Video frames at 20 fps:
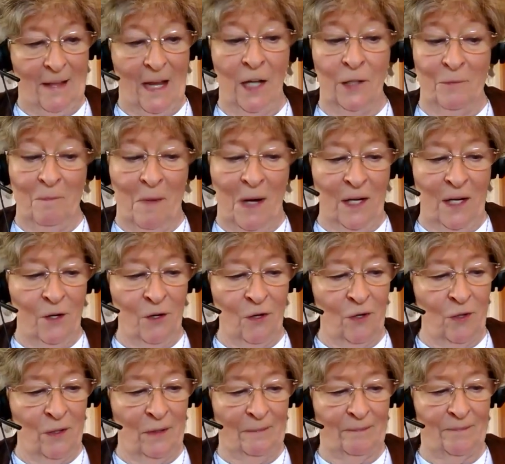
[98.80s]

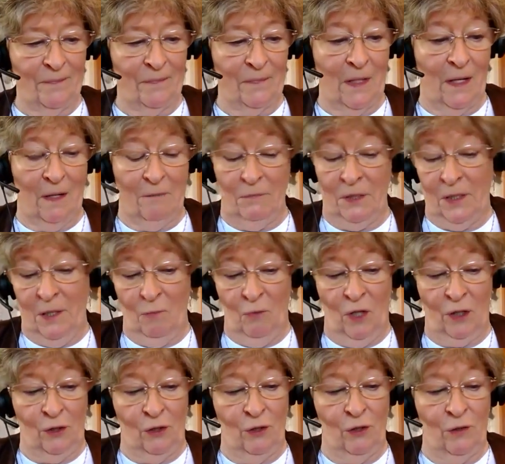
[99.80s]
admire, I'm
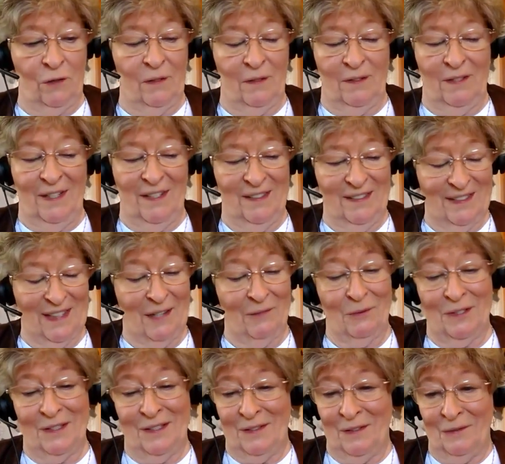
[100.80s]
somewhat, I
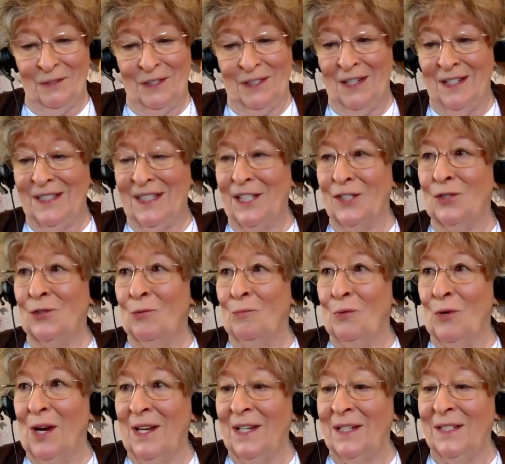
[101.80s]
was going to say
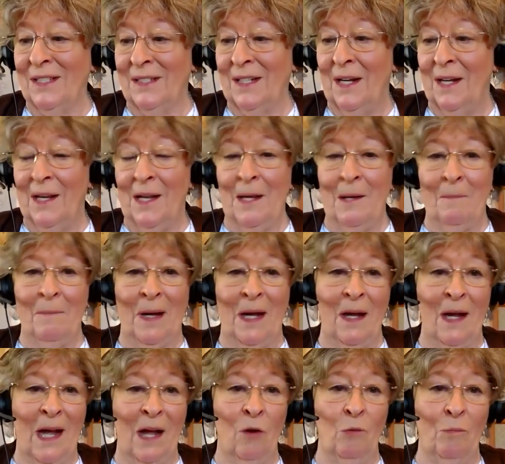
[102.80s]
surprised by
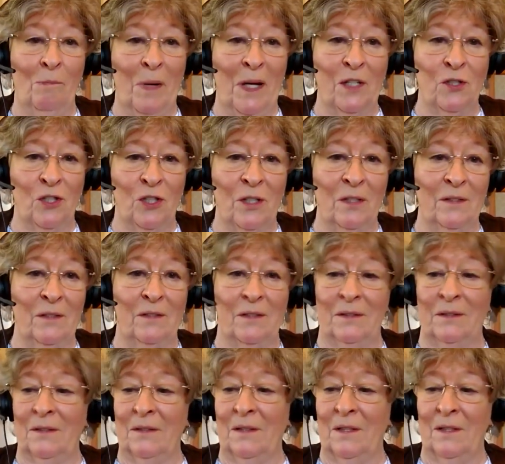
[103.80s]
how patient
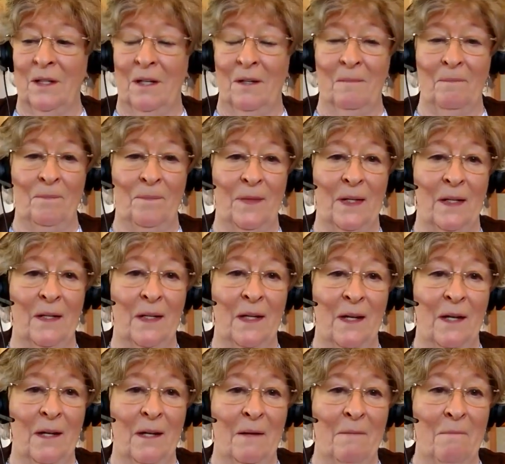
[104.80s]

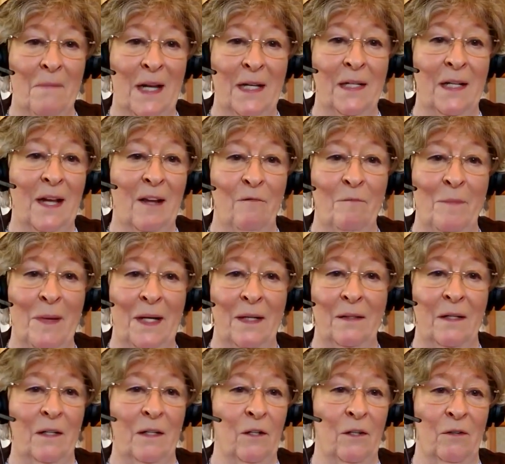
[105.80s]
many have
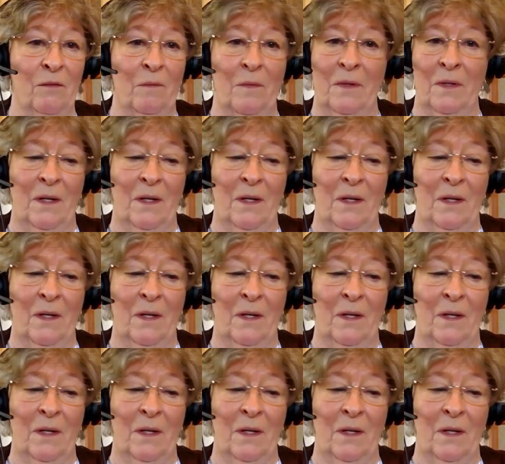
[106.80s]
been. There